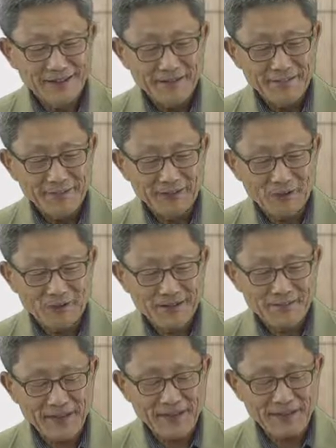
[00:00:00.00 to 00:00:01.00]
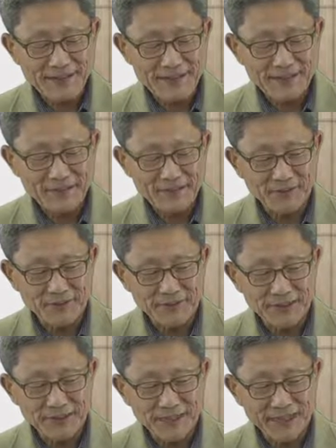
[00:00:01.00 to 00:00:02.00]
But oxygen vacancy,
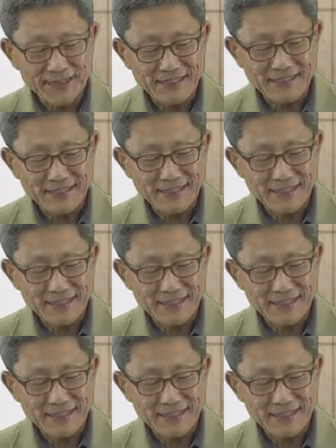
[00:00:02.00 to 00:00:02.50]
it has the